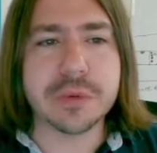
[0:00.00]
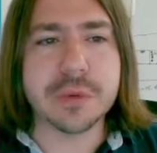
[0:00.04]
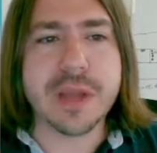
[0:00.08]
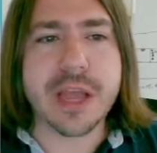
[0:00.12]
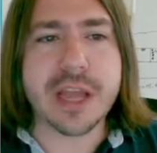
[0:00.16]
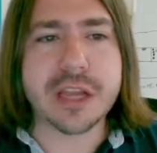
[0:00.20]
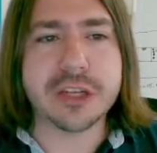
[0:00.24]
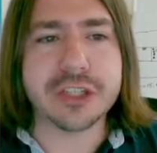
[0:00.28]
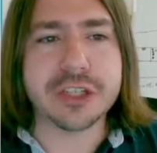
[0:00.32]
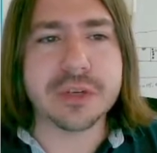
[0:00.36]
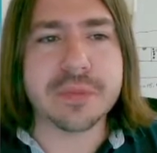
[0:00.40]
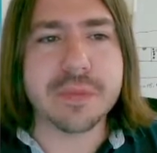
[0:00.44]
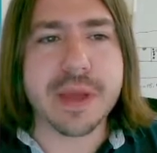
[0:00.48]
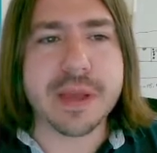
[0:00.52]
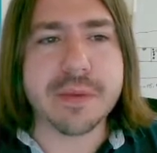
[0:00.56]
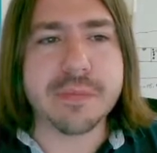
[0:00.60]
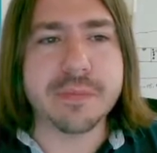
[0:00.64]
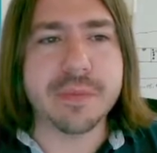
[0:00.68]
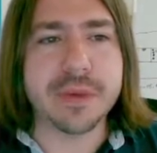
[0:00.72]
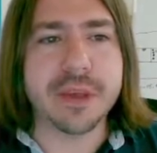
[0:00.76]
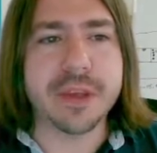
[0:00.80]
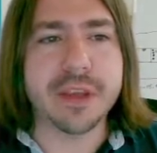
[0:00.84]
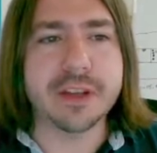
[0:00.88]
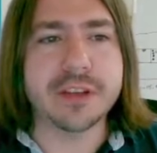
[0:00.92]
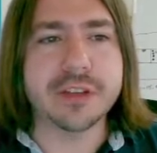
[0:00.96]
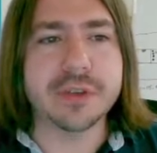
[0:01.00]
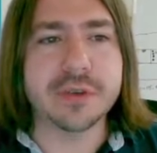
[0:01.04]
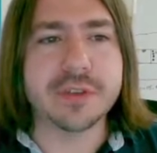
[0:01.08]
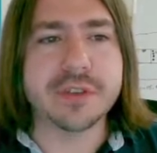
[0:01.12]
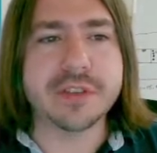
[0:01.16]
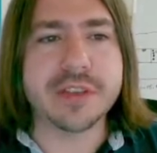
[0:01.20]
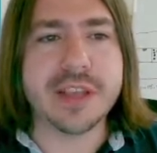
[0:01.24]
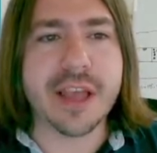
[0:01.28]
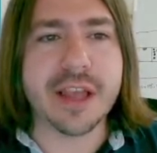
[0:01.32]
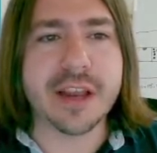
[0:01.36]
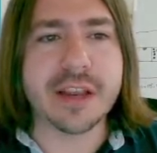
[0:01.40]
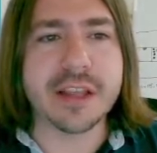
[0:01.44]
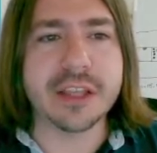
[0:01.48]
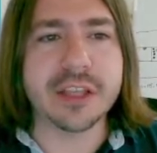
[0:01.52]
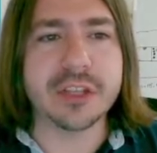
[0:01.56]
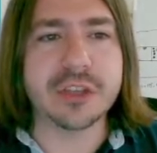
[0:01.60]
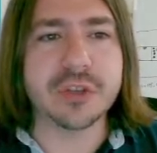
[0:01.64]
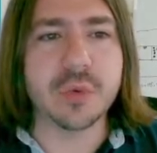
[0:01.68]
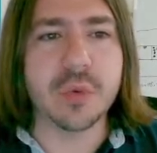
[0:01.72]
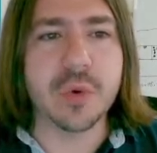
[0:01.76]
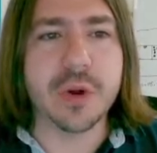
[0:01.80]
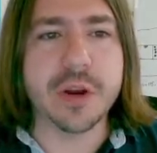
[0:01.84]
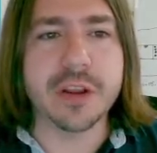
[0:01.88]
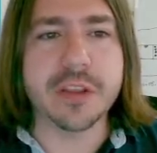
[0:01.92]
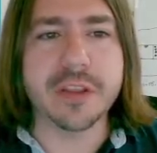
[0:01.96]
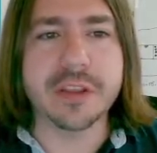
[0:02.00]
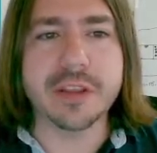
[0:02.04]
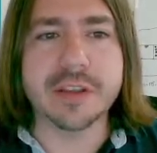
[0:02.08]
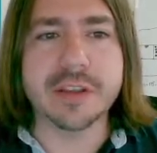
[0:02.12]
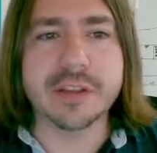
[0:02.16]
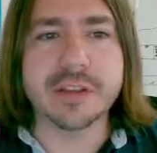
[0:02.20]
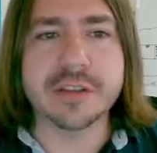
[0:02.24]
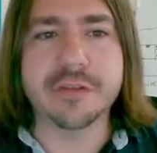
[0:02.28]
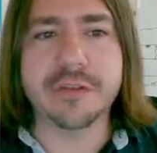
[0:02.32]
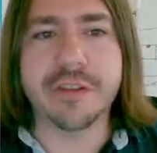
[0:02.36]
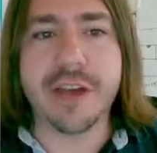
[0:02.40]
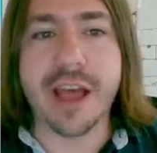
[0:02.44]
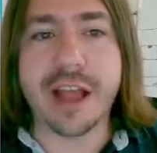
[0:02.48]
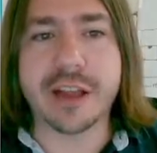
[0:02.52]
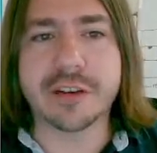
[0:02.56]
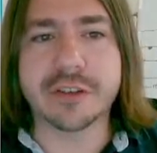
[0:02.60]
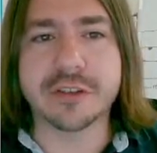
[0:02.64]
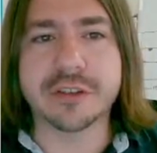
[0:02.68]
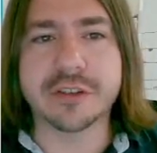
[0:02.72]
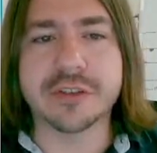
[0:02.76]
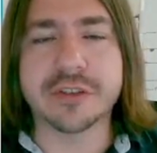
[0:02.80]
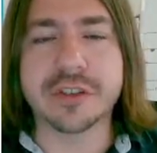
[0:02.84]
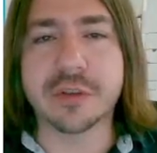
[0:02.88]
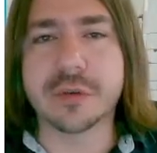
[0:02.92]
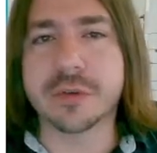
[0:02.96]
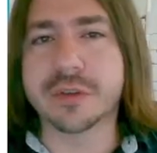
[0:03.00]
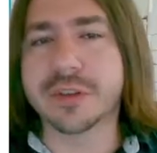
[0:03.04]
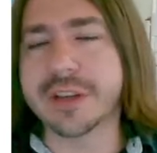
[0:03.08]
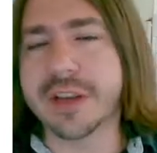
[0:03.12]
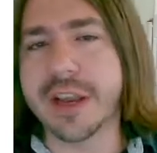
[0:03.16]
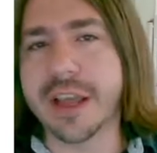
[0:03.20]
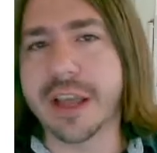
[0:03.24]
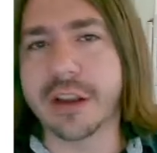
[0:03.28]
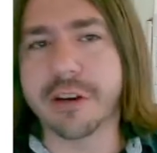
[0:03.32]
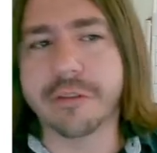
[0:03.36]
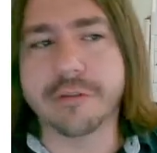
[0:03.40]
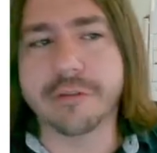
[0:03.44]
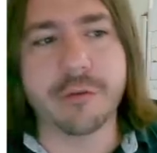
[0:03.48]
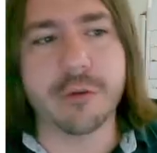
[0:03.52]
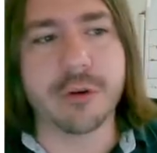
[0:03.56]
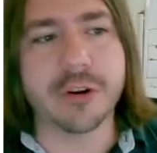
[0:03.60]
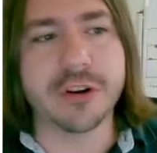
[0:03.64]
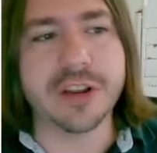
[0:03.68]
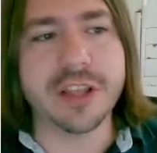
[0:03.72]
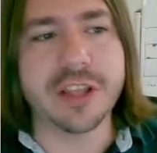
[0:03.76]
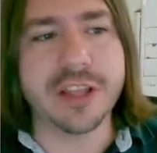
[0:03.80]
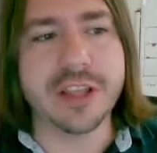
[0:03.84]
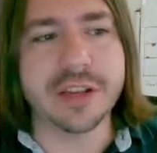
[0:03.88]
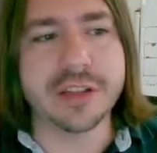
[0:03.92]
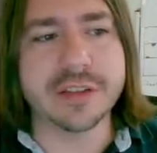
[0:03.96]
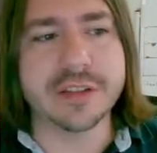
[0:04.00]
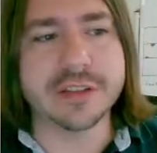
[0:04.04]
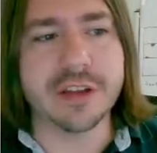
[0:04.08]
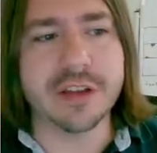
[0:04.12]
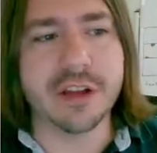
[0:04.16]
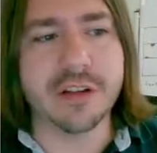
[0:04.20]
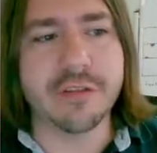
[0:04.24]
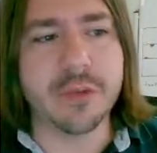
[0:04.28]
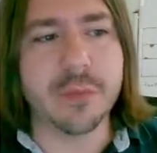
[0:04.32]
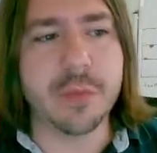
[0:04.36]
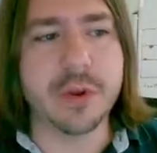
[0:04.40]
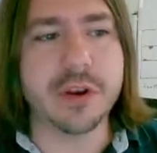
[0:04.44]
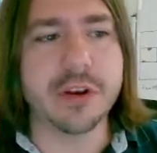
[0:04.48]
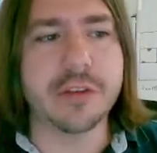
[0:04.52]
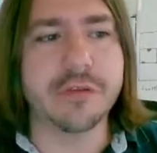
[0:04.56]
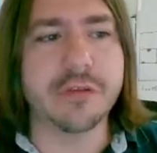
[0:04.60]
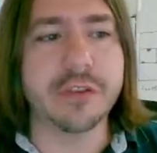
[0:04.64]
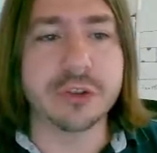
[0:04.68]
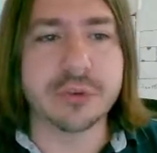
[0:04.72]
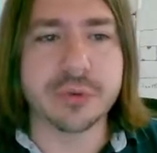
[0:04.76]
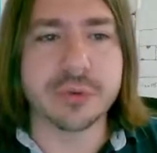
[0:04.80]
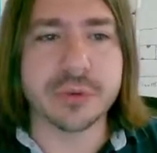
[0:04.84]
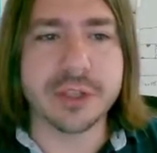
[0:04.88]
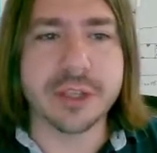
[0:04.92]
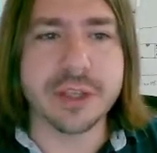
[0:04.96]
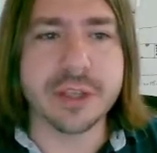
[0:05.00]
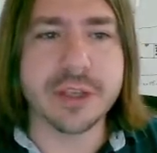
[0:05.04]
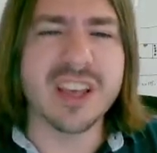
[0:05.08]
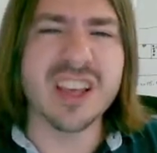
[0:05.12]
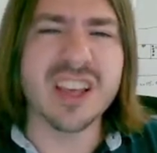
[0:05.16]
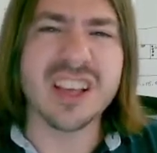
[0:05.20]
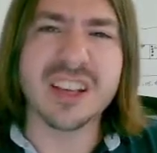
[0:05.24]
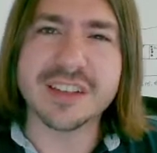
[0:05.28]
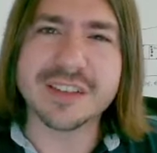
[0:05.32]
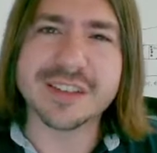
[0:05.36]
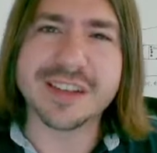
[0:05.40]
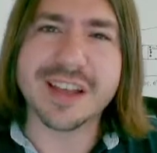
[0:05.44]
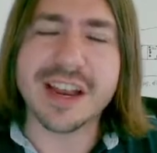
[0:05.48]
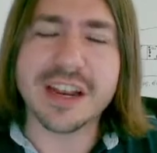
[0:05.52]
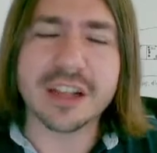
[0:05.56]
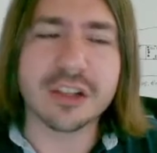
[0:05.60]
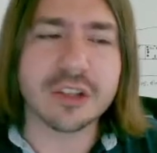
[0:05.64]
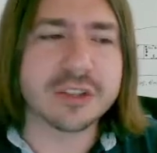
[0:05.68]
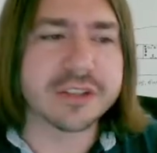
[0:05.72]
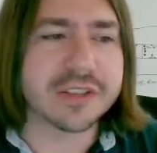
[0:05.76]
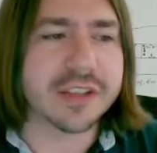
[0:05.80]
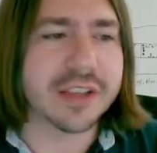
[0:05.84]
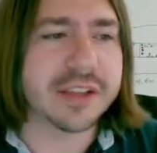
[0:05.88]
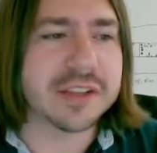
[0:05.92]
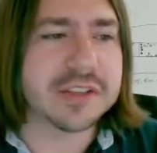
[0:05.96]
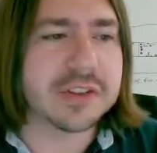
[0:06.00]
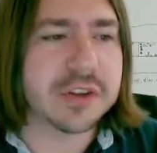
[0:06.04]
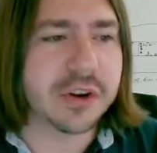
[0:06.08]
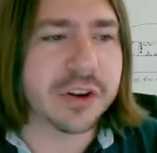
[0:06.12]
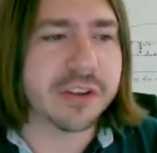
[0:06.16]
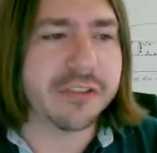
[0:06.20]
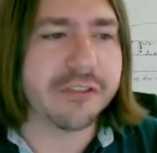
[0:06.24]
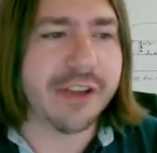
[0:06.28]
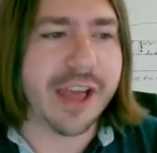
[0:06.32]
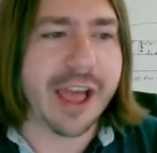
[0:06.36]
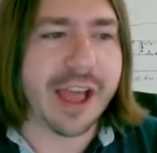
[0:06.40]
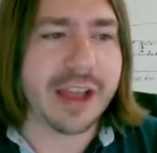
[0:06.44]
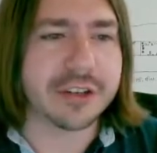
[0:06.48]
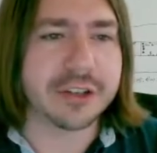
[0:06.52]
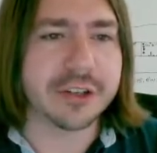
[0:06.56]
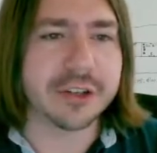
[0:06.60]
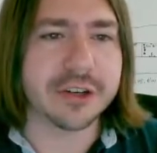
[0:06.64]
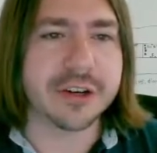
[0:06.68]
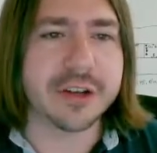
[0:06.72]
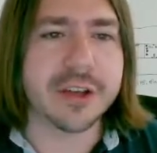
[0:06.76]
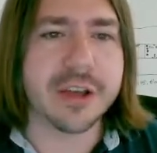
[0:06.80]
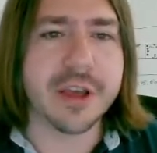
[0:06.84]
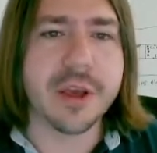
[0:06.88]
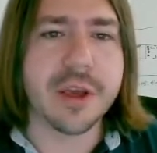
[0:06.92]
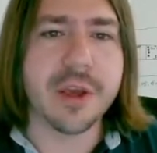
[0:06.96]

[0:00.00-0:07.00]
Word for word: reaction might be to set each one of these factors equal to negative fourteen and solve them individually, because it kind of looks like it's already factored.